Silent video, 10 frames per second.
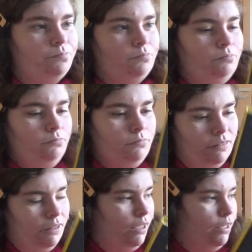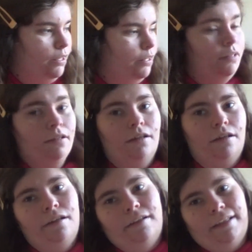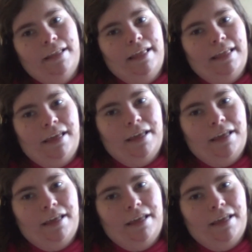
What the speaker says: (no one is talking)